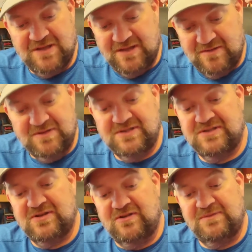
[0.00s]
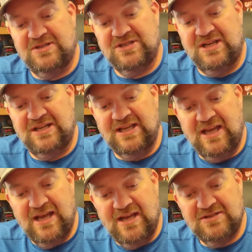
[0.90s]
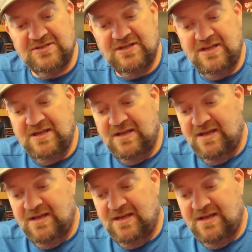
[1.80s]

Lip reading: But then there is a song by Johnny Cash.